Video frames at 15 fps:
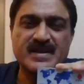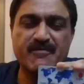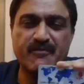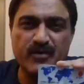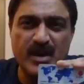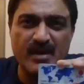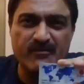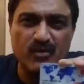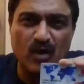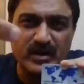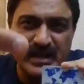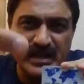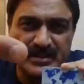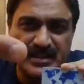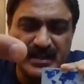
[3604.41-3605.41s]
if we have
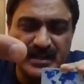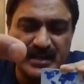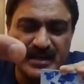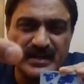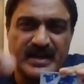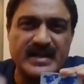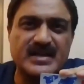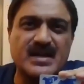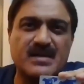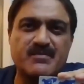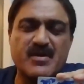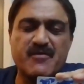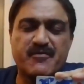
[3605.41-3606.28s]
got ethical income,